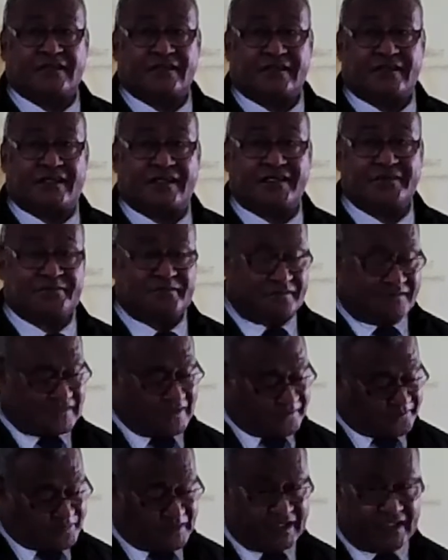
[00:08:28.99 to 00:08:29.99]
Right?
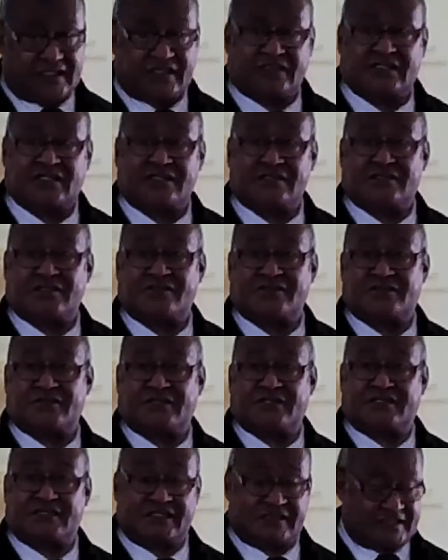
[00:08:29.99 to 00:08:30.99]
Not paying attention to the
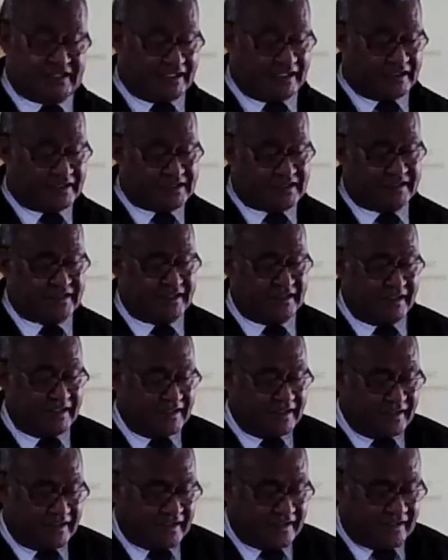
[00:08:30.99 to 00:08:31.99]
details.
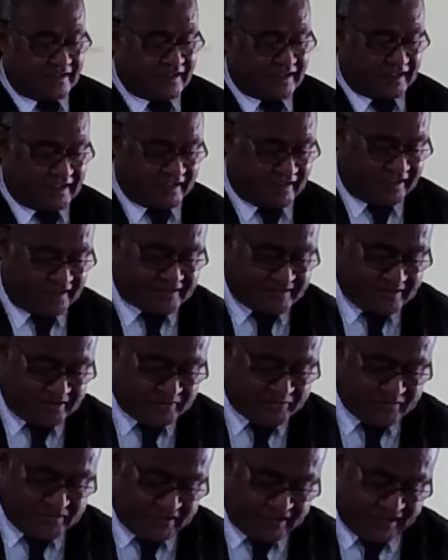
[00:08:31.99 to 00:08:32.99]
Okay, let's go
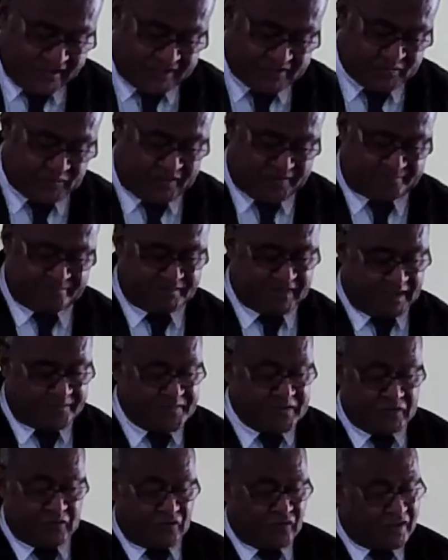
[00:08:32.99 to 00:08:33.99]
to the next one.
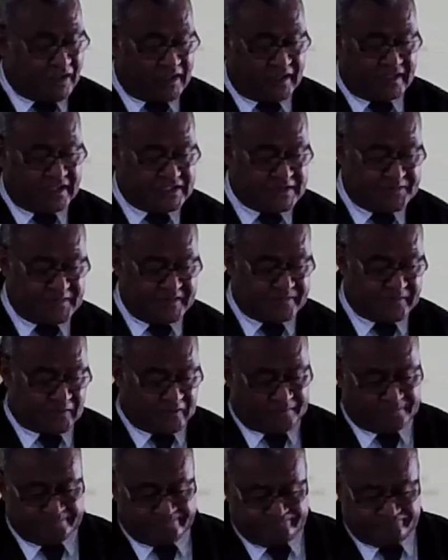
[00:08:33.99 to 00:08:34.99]
Maybe you heard this
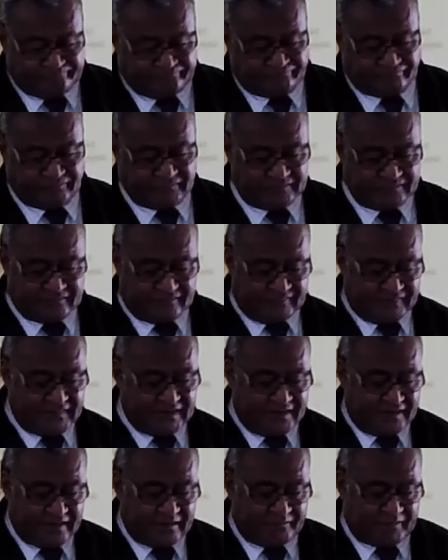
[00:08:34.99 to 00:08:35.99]
before,
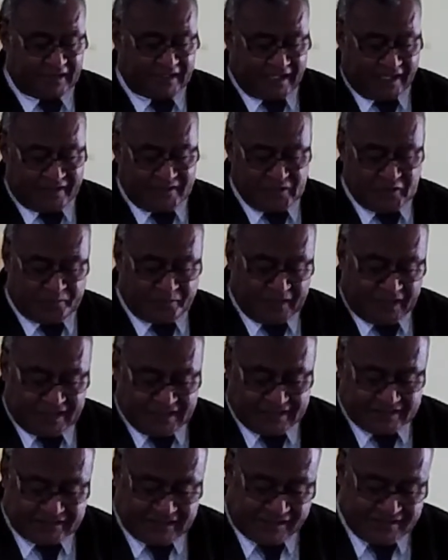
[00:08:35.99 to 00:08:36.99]
but are you paying
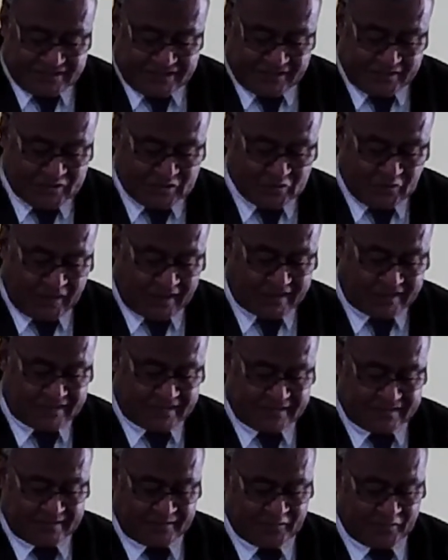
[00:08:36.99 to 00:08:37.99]
attention to
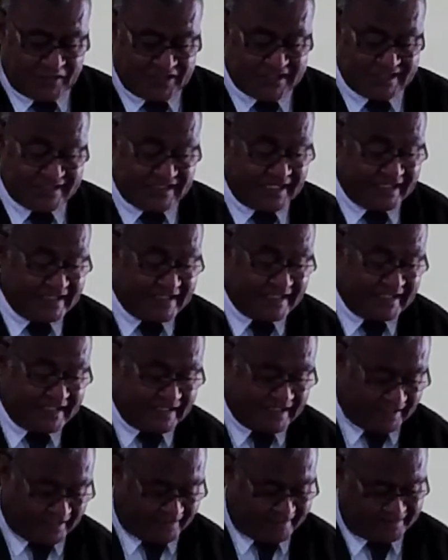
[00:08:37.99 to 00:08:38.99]
what was said
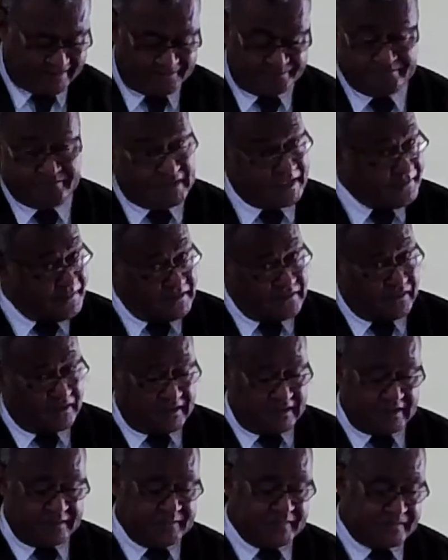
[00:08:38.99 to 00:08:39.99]
here? Maybe you heard
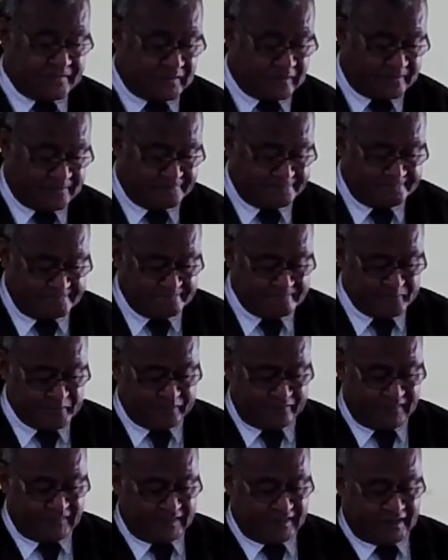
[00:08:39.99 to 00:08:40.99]
it before.
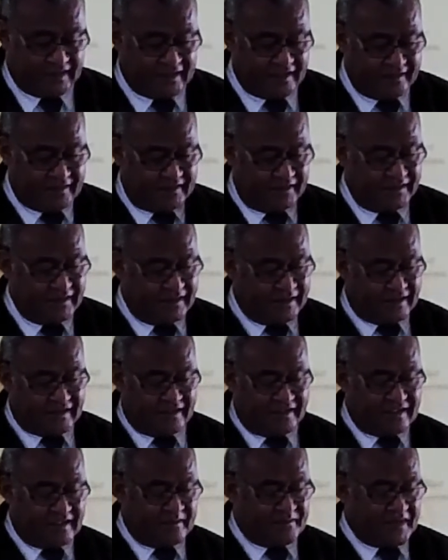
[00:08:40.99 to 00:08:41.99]
Right?
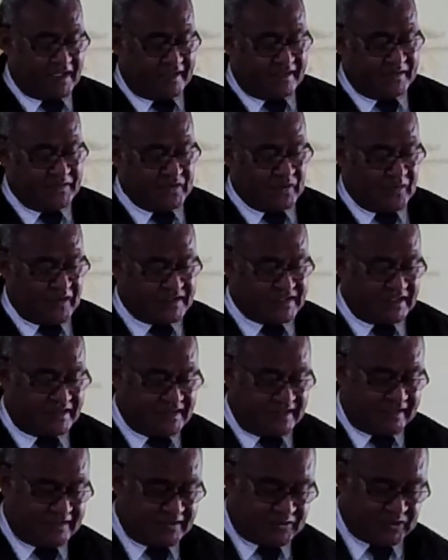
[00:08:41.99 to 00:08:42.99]
Rather than Matthew no
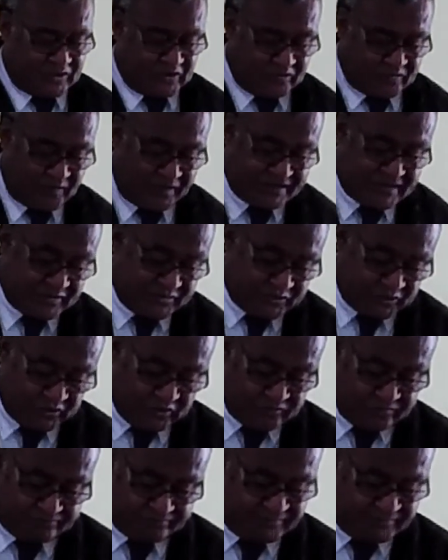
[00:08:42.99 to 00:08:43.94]
wasitin katol, wasitol.